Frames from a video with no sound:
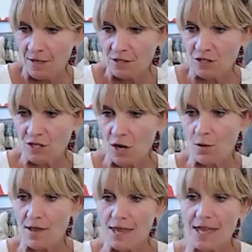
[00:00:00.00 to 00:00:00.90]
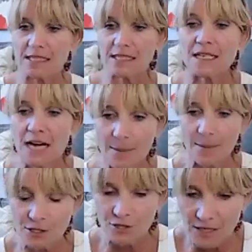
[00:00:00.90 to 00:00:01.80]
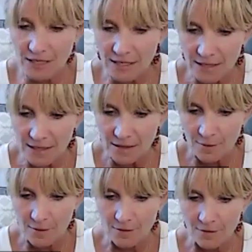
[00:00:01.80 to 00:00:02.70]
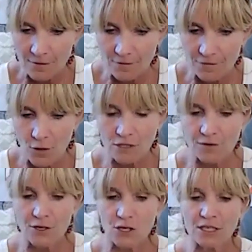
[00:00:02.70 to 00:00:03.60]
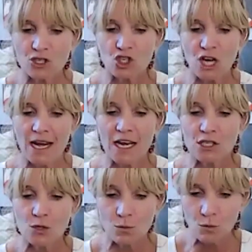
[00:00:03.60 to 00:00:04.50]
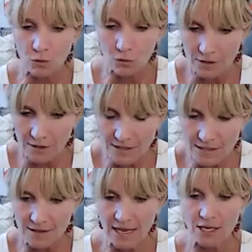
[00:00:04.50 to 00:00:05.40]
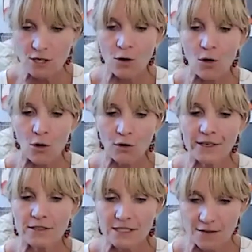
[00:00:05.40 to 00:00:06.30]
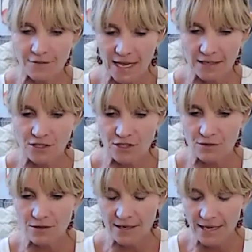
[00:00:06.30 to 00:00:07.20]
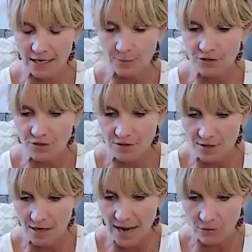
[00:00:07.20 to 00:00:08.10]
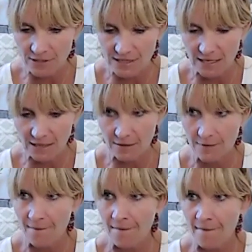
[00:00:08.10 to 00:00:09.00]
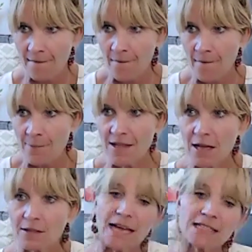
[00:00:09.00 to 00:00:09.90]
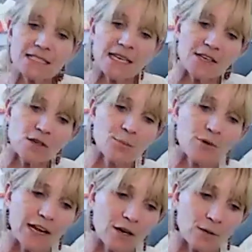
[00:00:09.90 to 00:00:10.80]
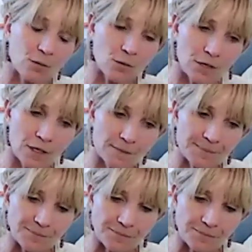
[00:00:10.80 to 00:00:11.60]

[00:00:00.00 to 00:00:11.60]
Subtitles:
So this is an opportunity, folks, for you to change rules that you're holding yourself accountable to that are outdated. Now, let's say you break a rule,